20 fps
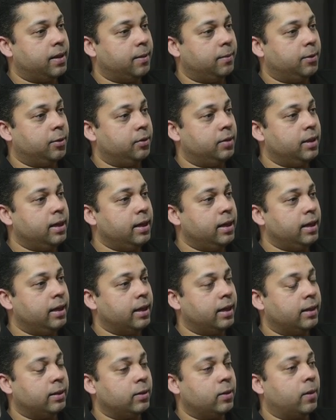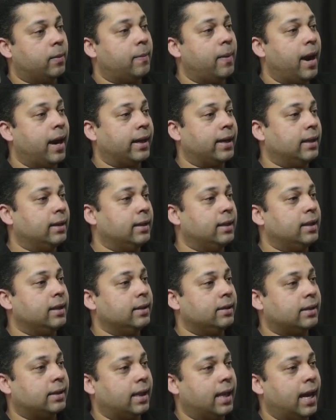pwd, and you're back in
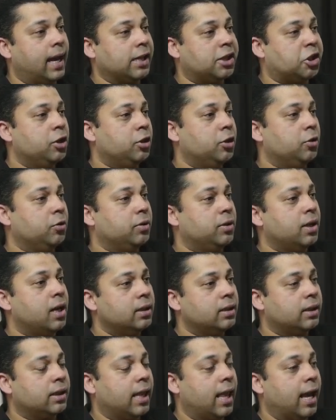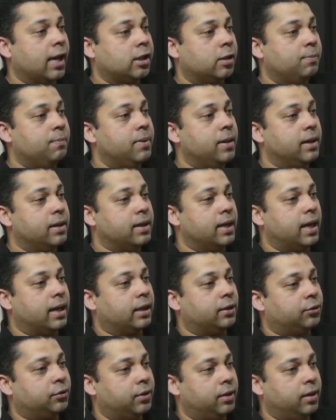the /user/bin
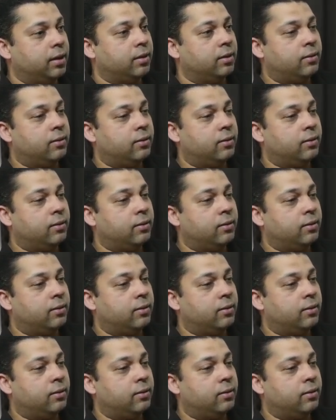directory,